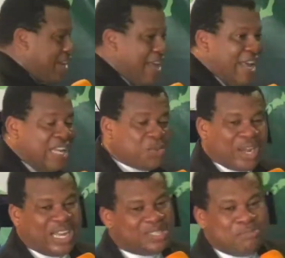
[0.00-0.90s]
This work
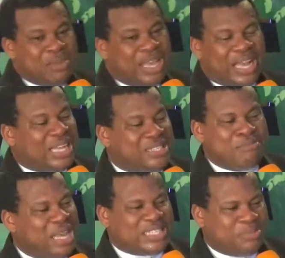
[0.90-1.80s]
has
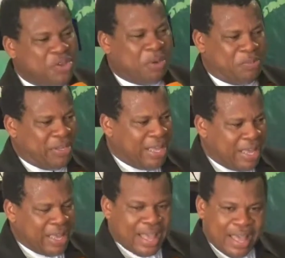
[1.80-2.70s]
messed me up.
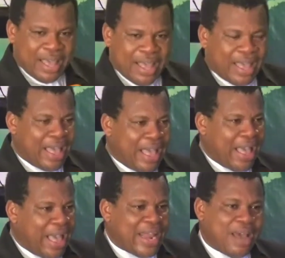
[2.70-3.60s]

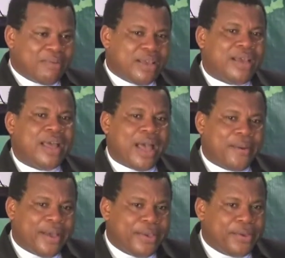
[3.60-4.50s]
And I'm like, how
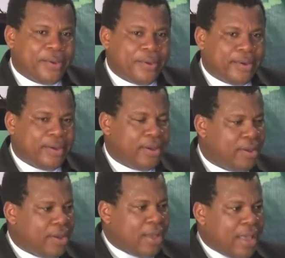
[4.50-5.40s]
are you?
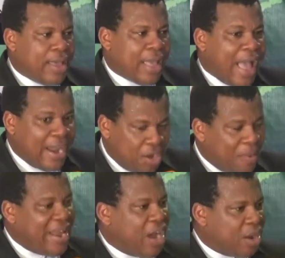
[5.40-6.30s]
I know where
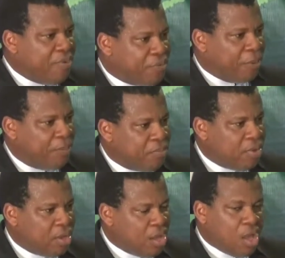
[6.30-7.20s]
they're coming from.
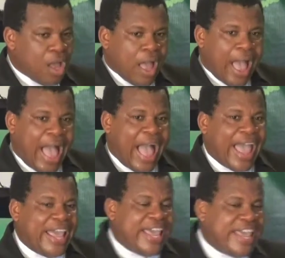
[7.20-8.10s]

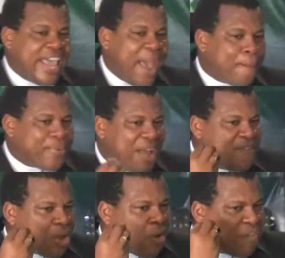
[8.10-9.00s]
I hear private
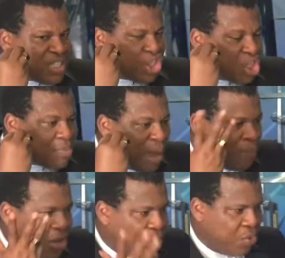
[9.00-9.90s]
conversations in my pillow.